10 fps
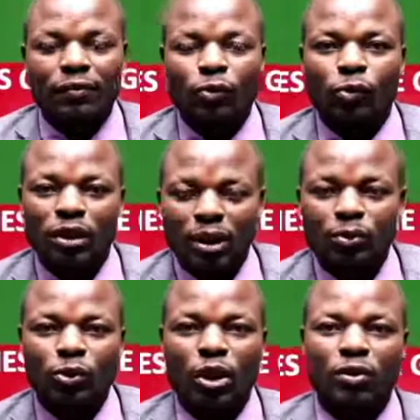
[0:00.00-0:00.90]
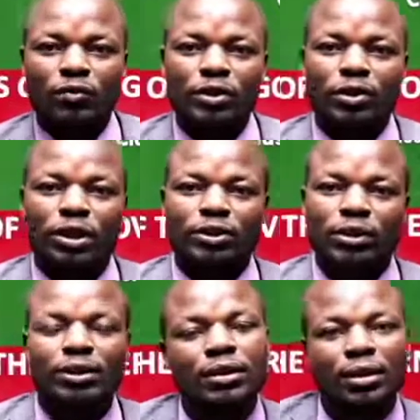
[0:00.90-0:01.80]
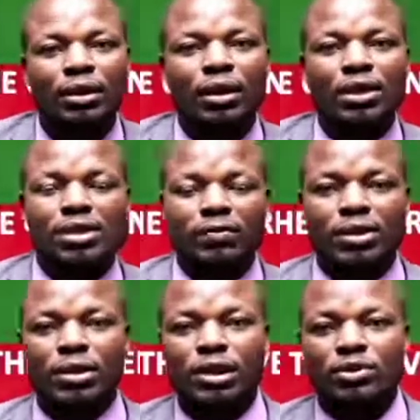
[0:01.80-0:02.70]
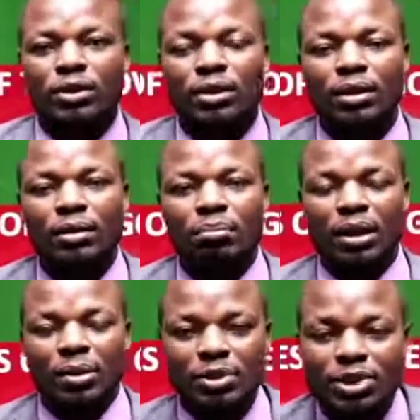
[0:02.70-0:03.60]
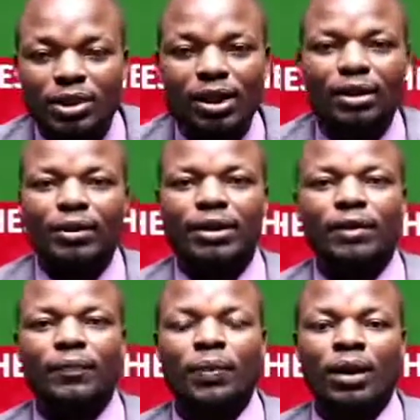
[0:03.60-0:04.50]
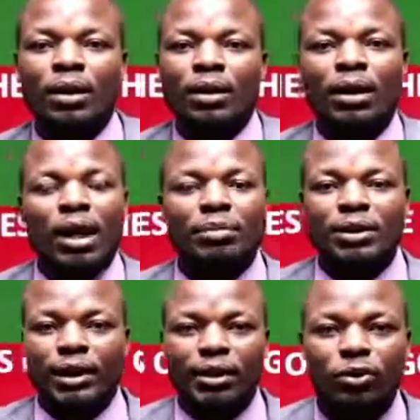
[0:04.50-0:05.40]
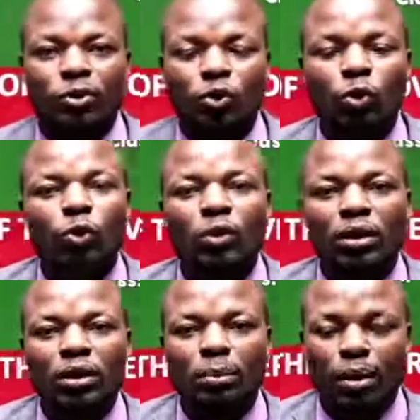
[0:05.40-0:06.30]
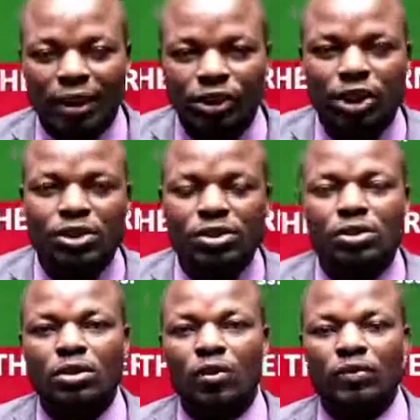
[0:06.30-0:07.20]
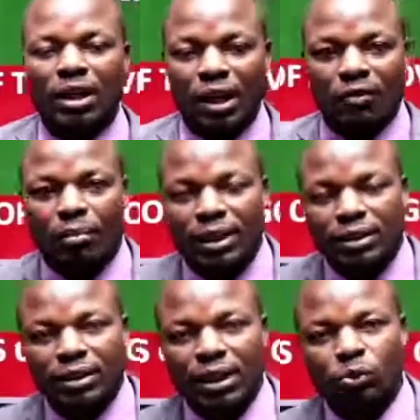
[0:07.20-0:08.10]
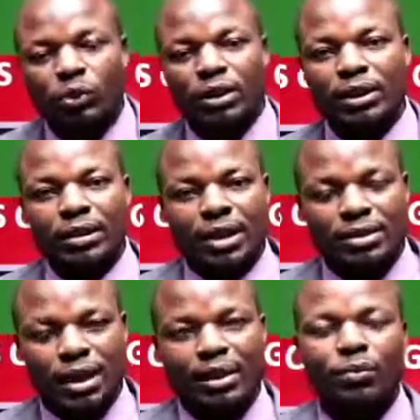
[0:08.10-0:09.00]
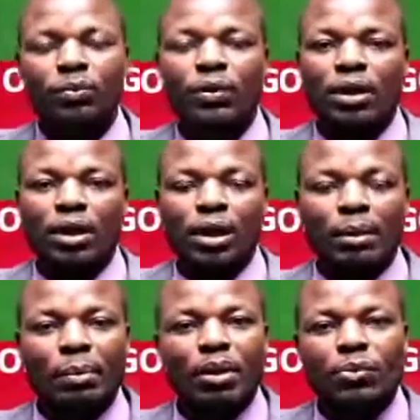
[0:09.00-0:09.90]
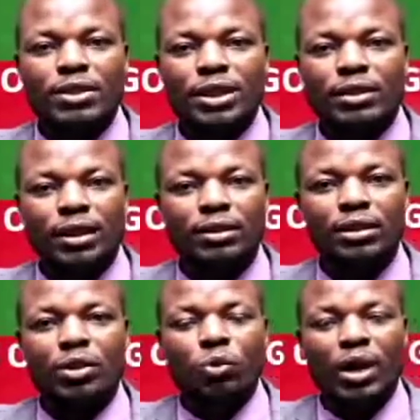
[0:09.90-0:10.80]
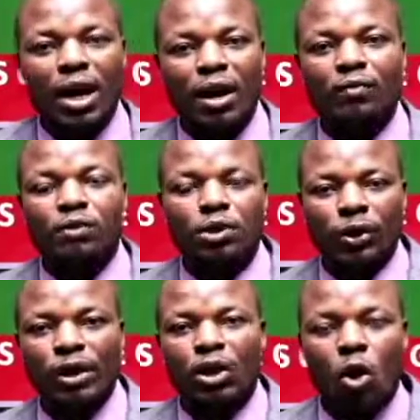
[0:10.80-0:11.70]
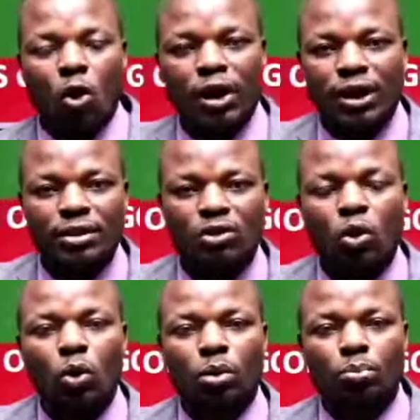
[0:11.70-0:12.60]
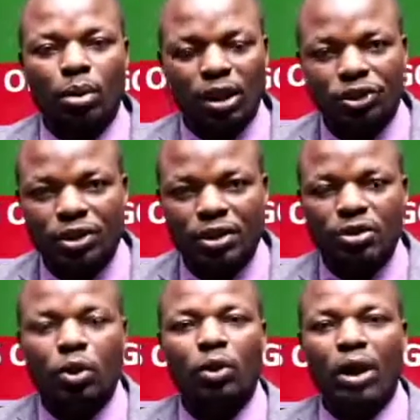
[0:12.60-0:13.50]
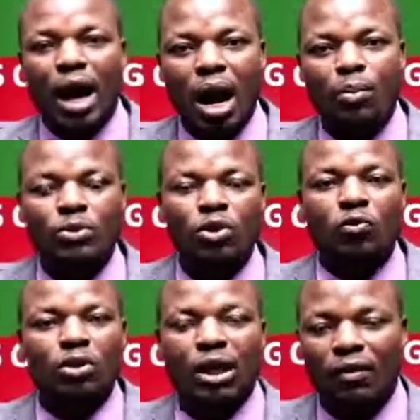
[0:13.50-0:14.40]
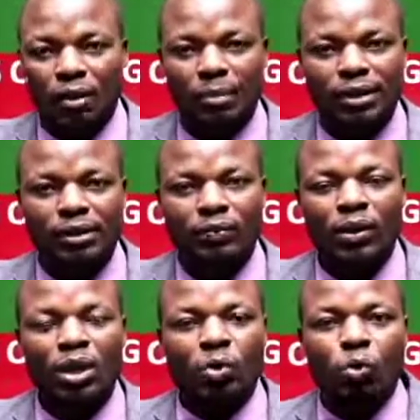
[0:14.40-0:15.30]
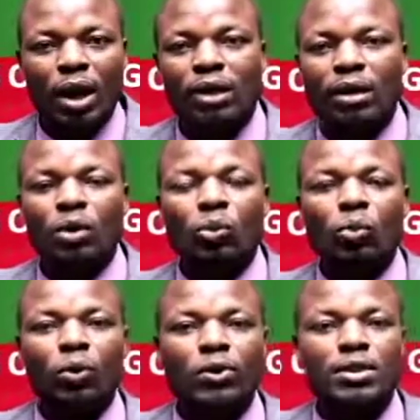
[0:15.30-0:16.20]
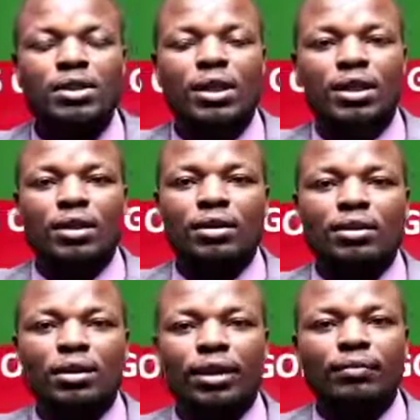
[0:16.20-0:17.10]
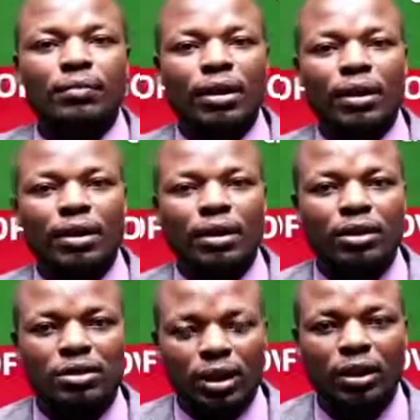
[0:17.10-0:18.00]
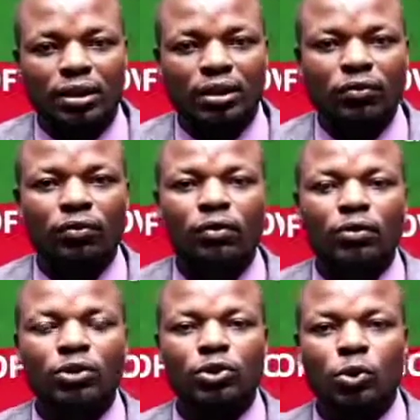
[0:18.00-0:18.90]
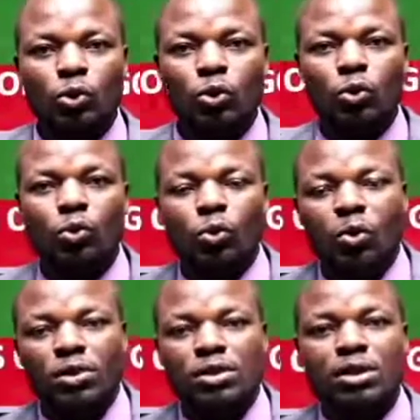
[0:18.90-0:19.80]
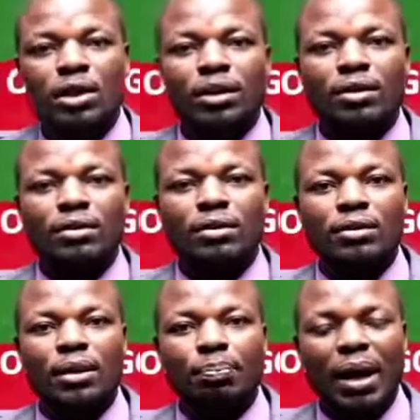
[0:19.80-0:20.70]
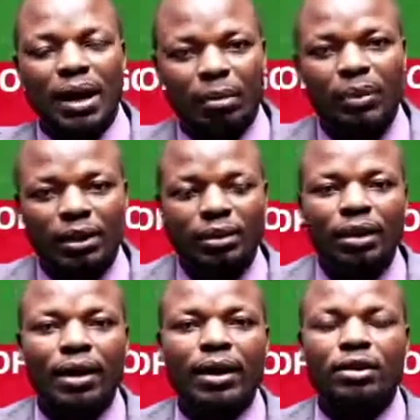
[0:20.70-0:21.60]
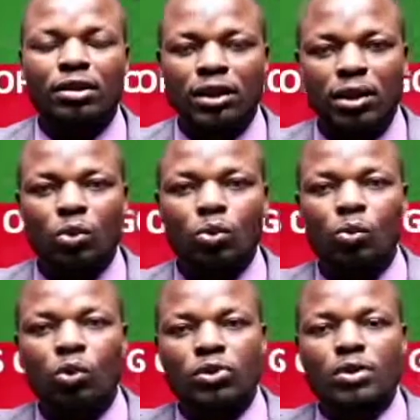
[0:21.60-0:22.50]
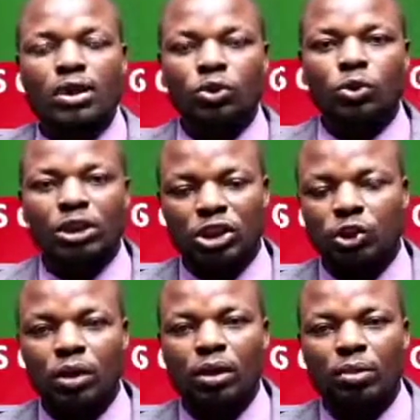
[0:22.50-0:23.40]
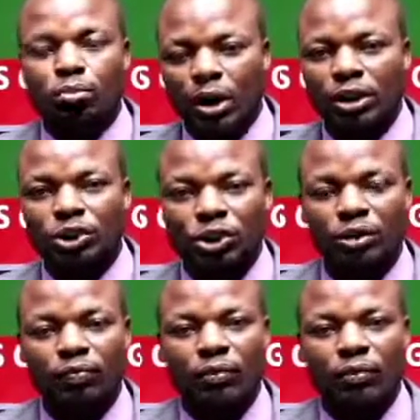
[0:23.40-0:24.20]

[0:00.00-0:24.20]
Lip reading: Welcome to our video lesson, our 7th lesson. My name is Teacher Eric. I'll be taking you through the branches of the government that we did last time. Remember, we said that we have 3 organs or branches or arms of the government. 1 was the executive, 2 was the parliament, and 3 was the judicial branch.